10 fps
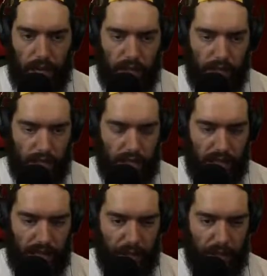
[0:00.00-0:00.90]
just in
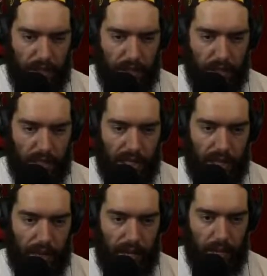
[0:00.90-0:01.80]
case, because you're going to
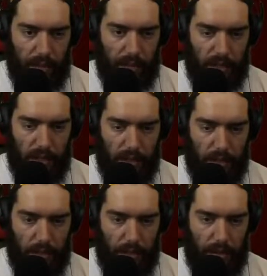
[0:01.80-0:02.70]
get mana burned at some
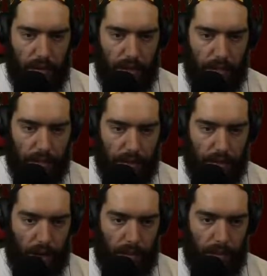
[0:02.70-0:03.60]
point, like probably